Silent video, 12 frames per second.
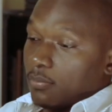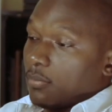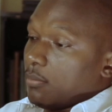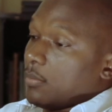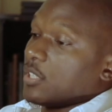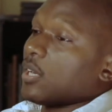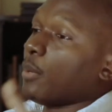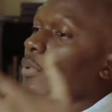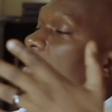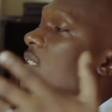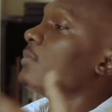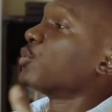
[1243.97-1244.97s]

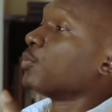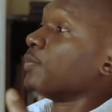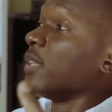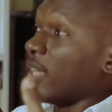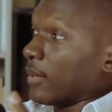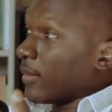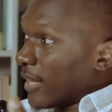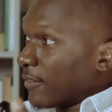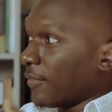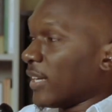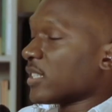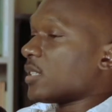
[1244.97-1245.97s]
metabolism to be that
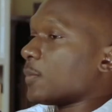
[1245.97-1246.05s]
flexible.